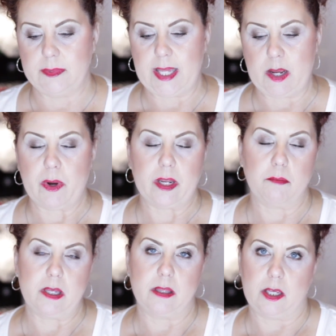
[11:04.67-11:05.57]
they
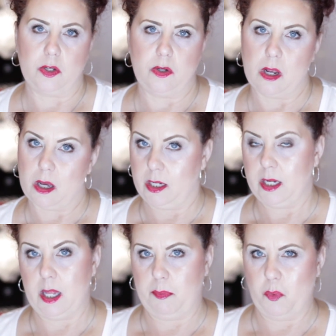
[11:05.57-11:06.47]
recommend that you not
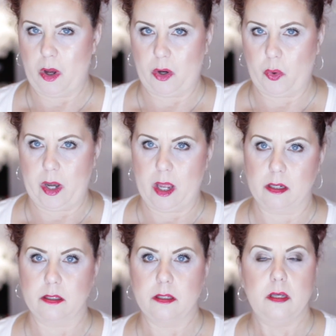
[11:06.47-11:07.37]
get up and walk
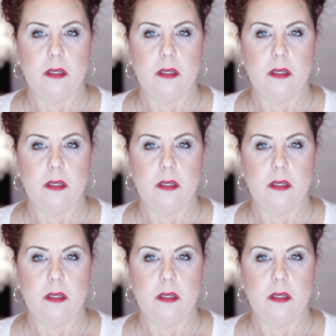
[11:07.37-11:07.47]
around